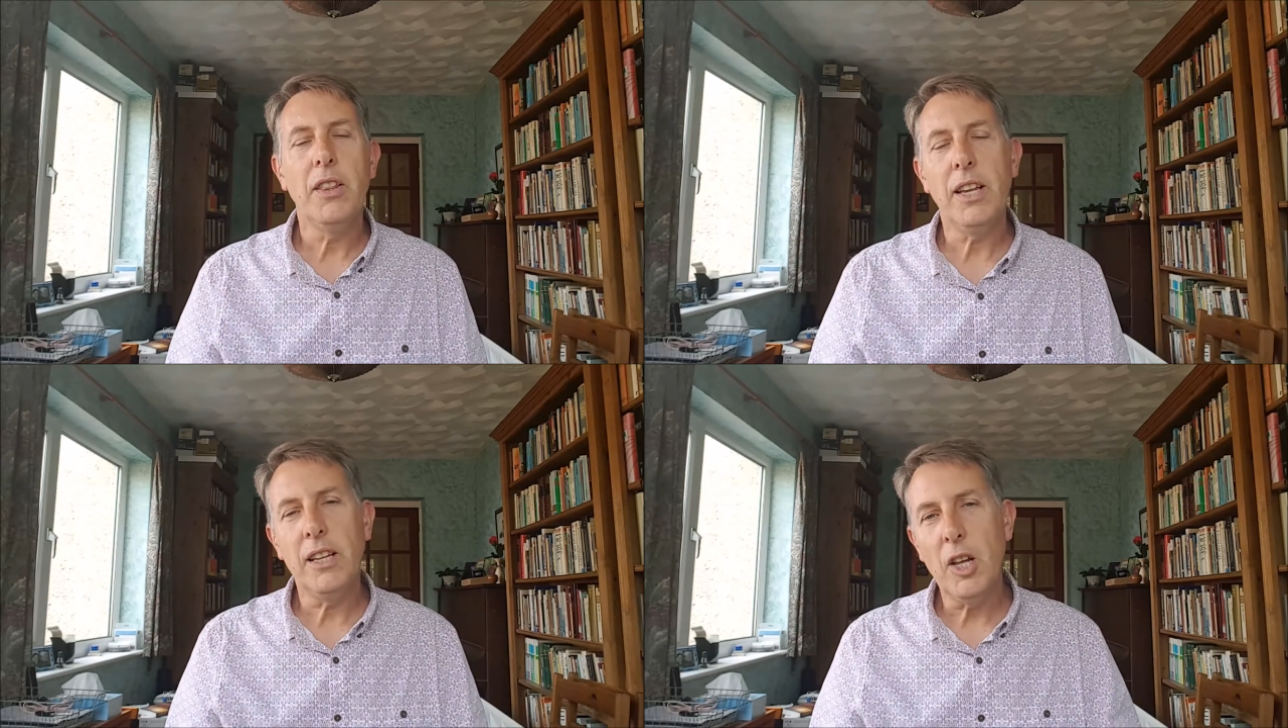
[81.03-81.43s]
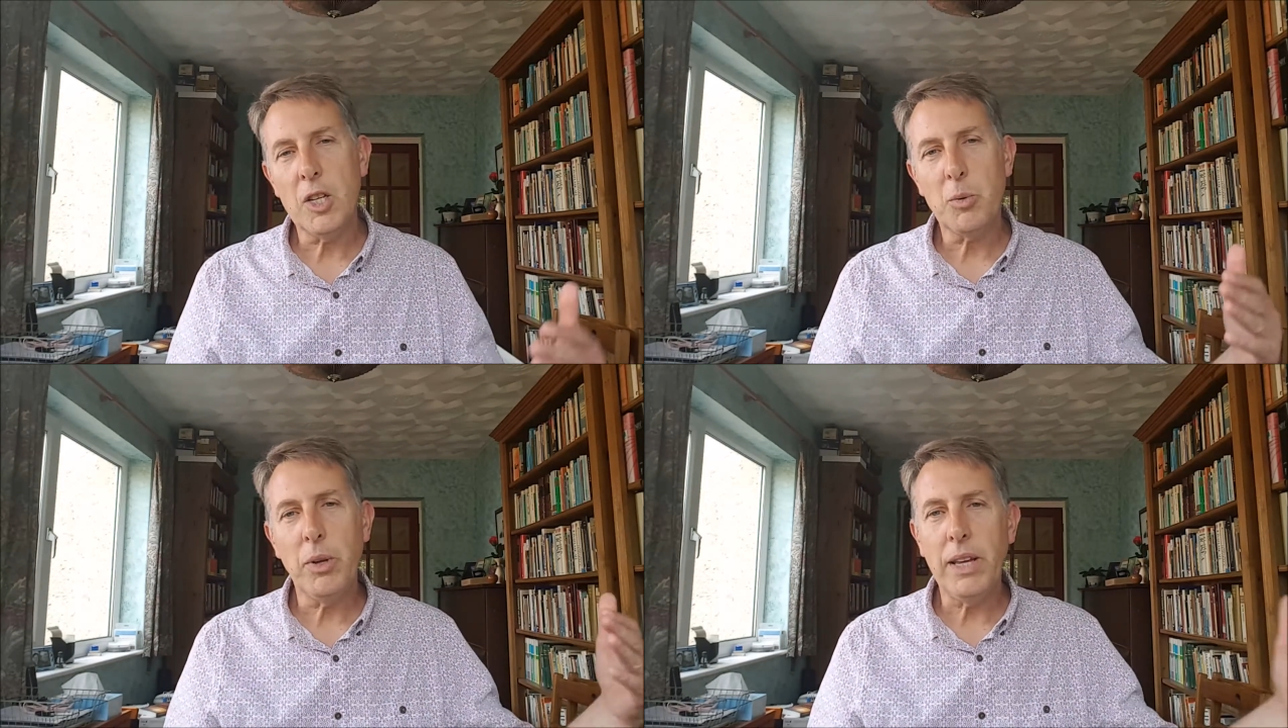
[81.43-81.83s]
Then
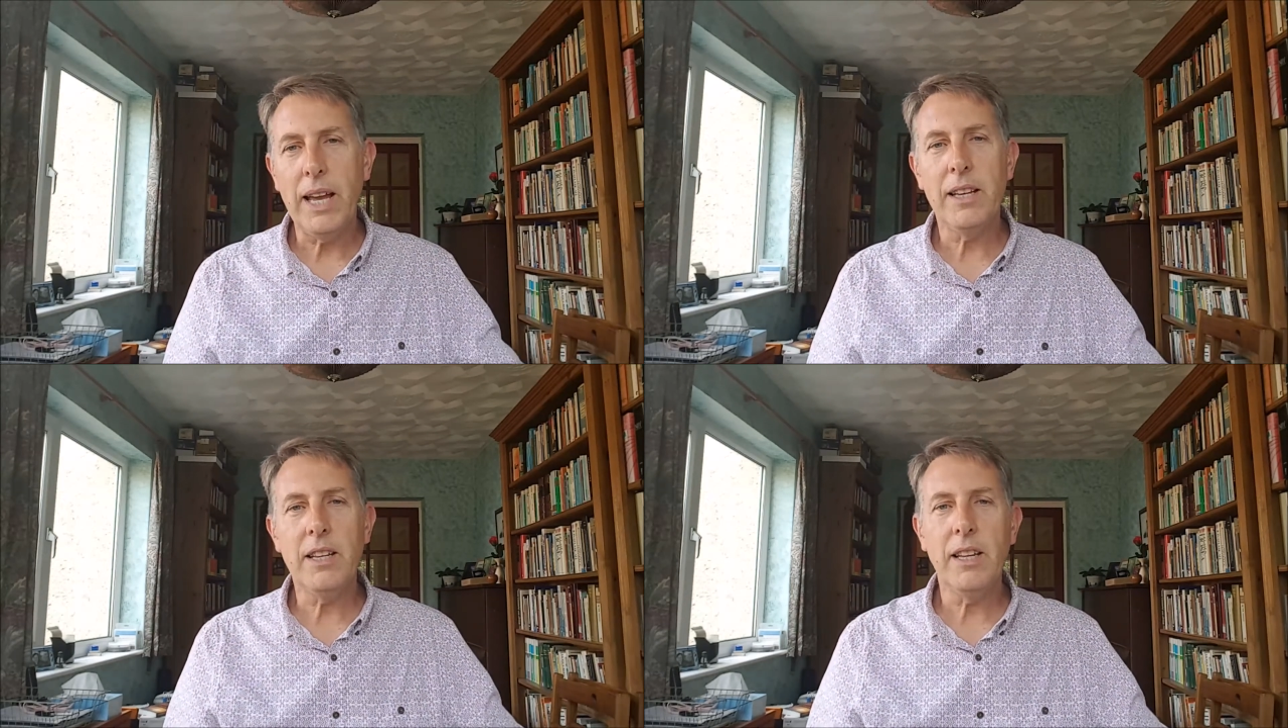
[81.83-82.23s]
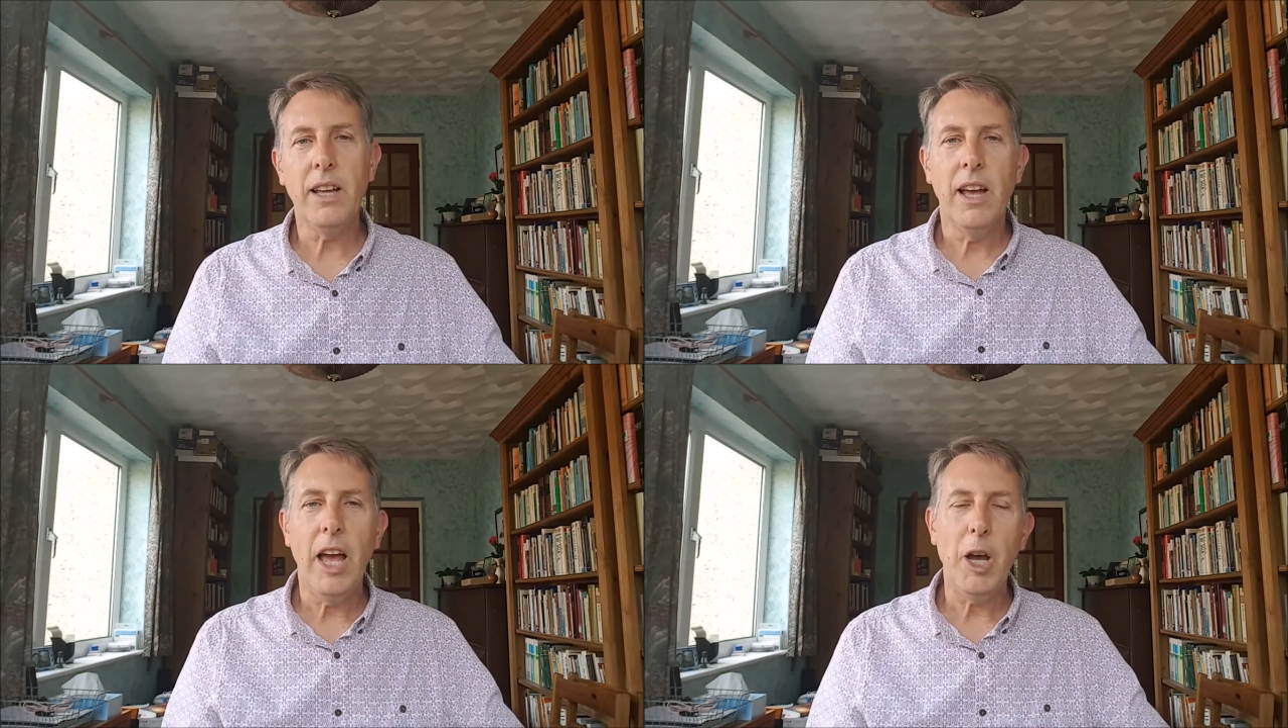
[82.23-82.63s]
last week,
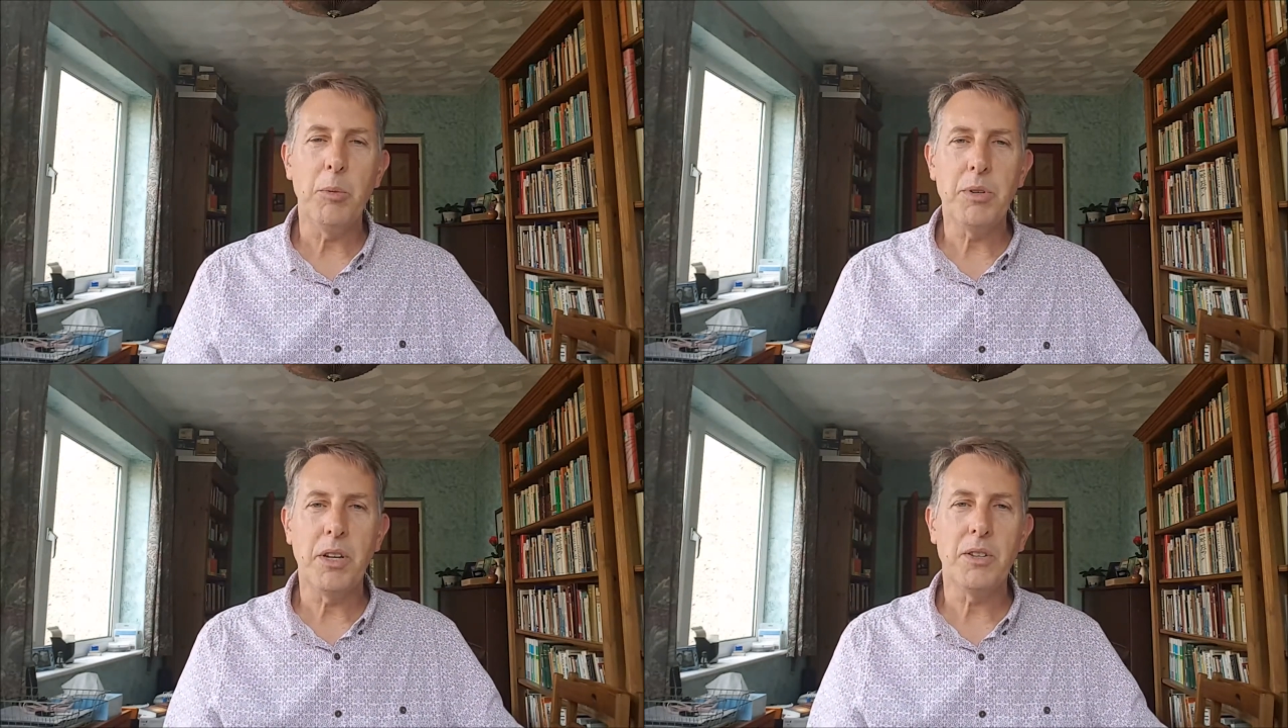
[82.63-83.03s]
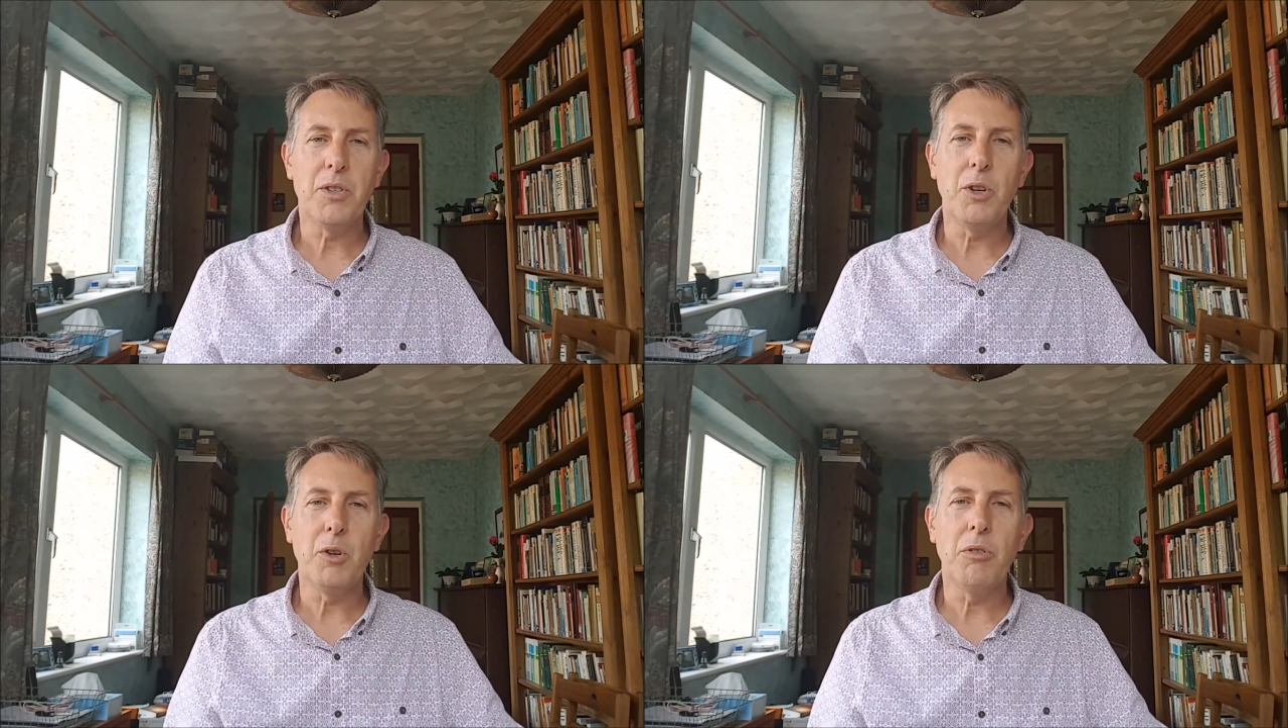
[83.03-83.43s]
Andy helped us
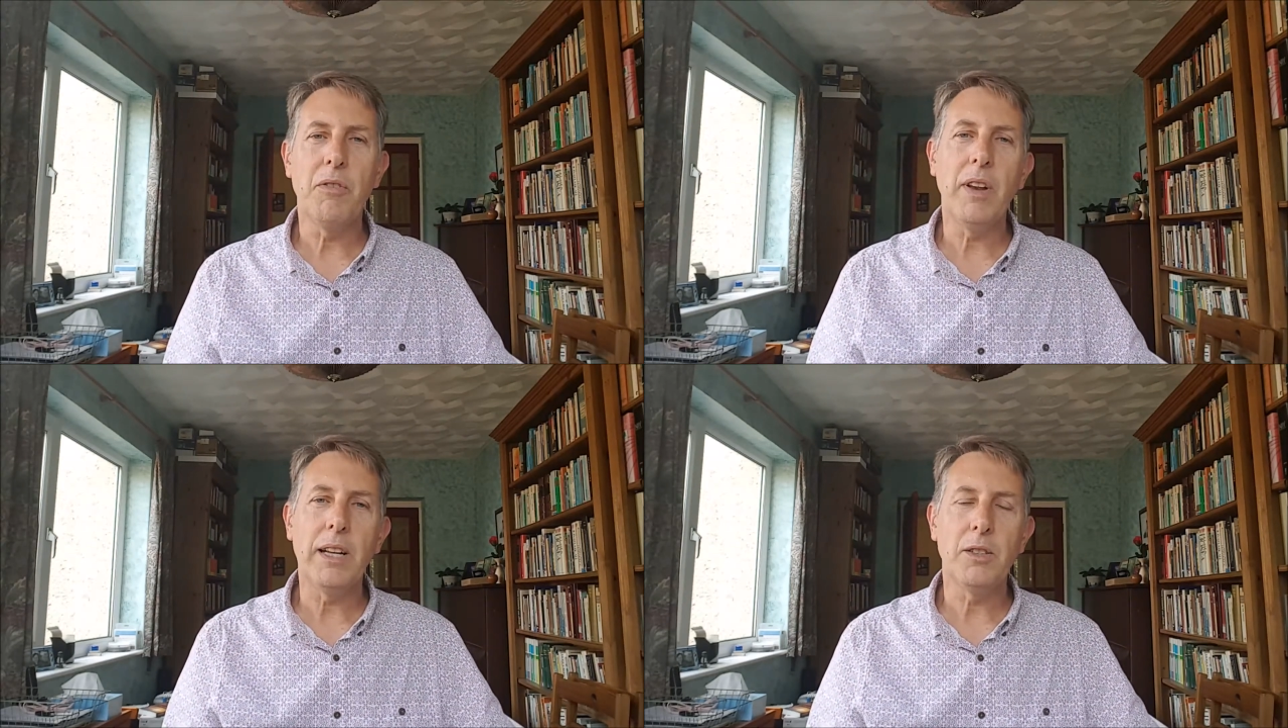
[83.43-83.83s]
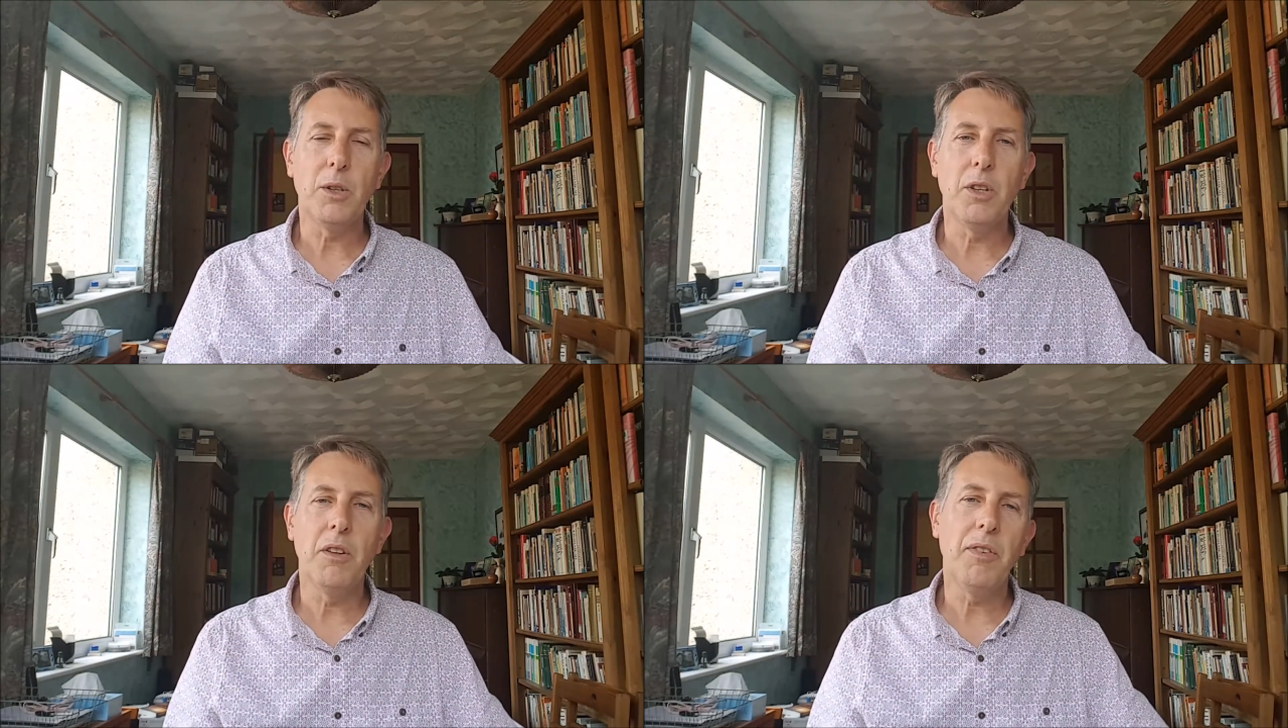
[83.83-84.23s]
to reflect
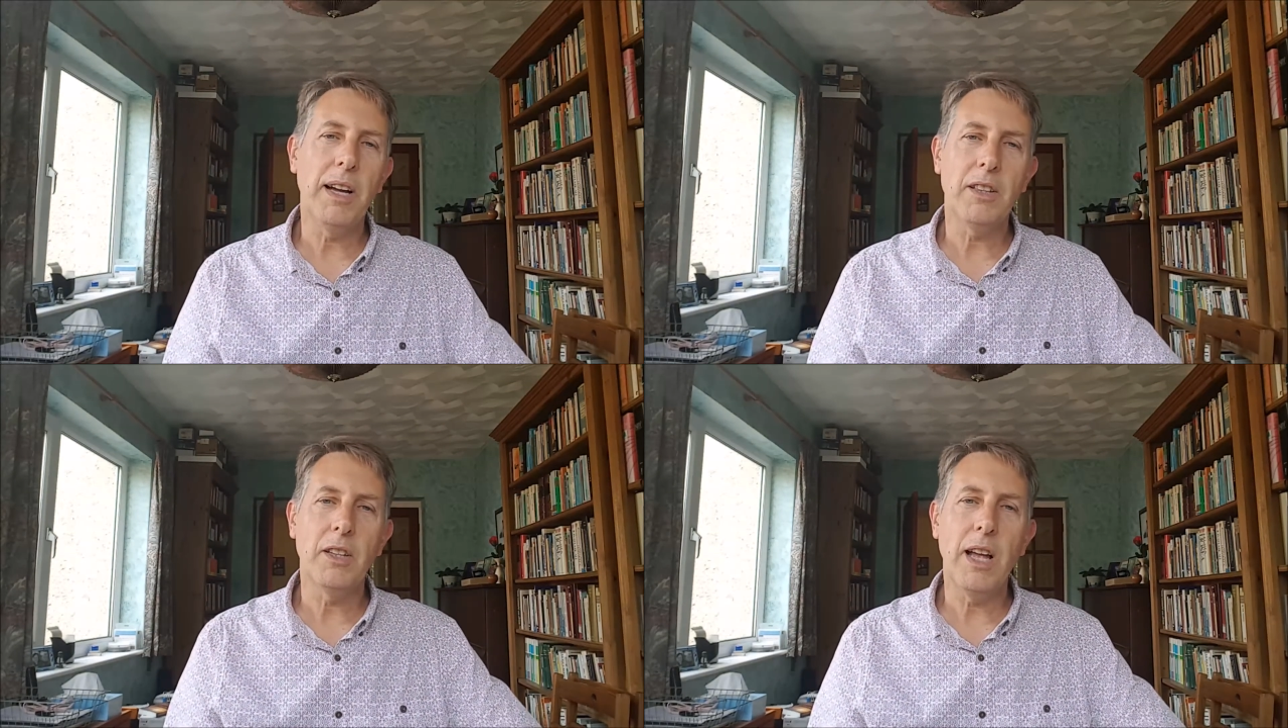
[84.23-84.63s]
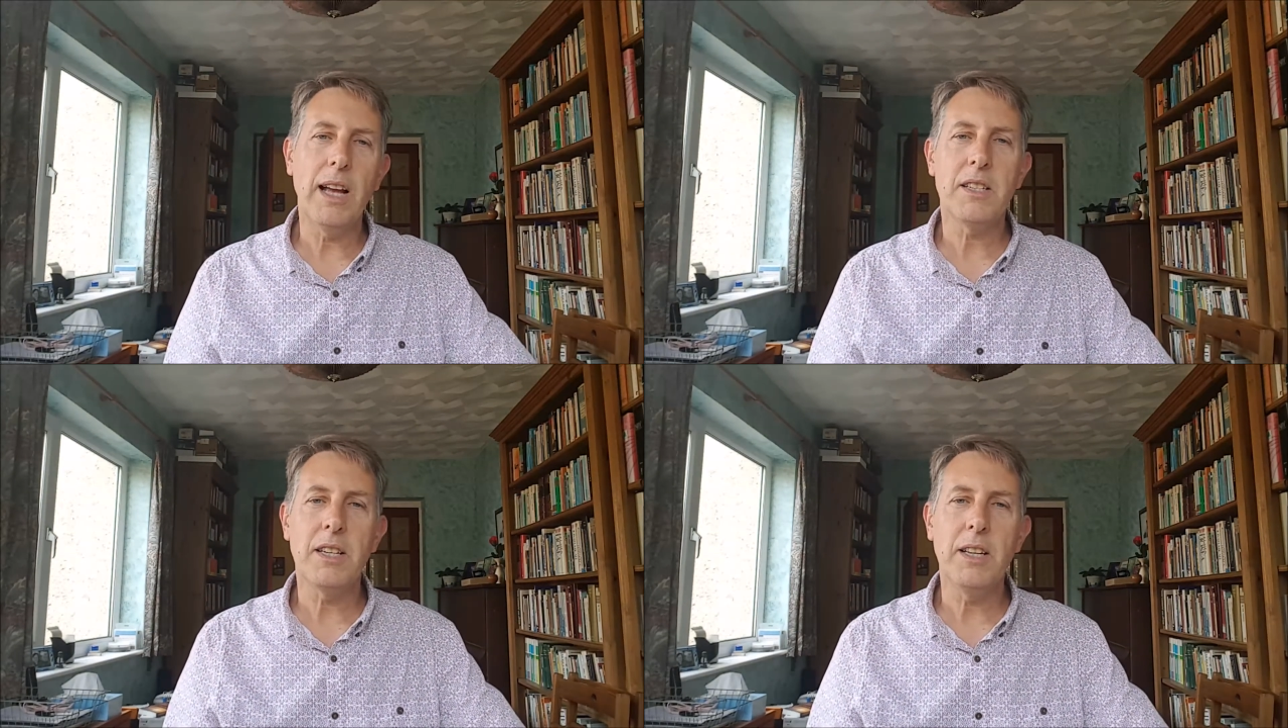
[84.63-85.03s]
on the fact that
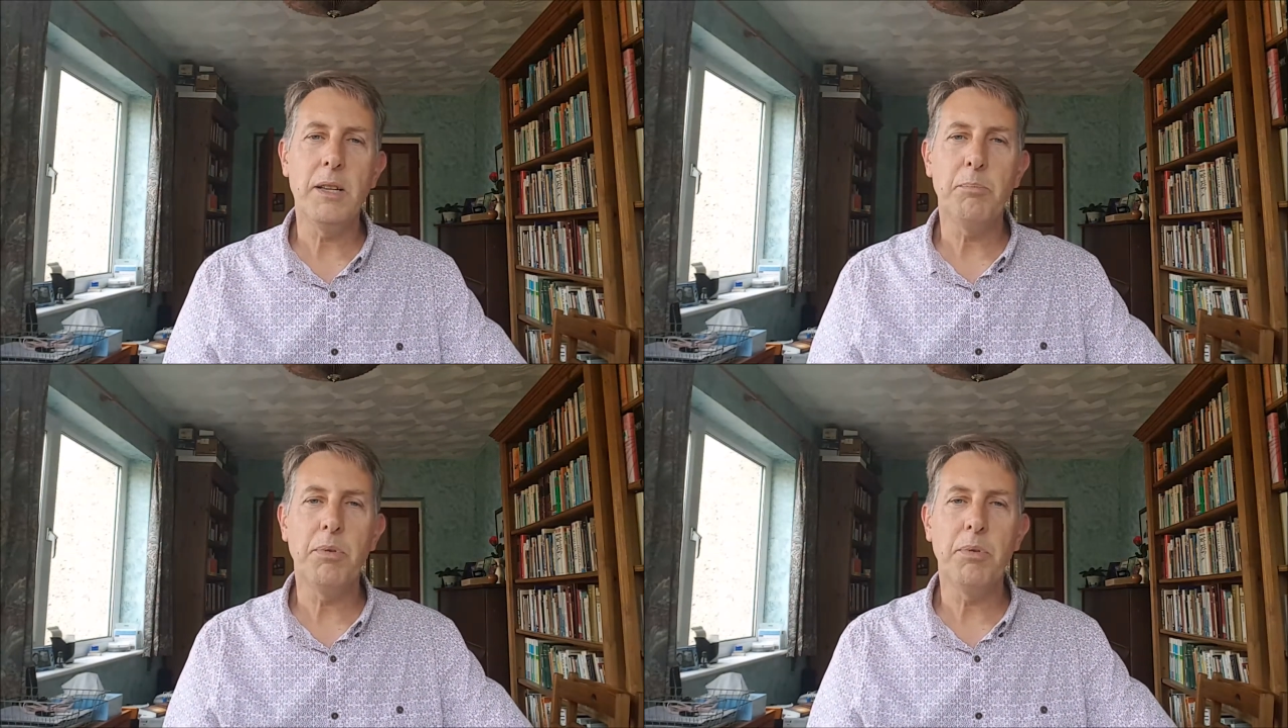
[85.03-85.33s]
actually,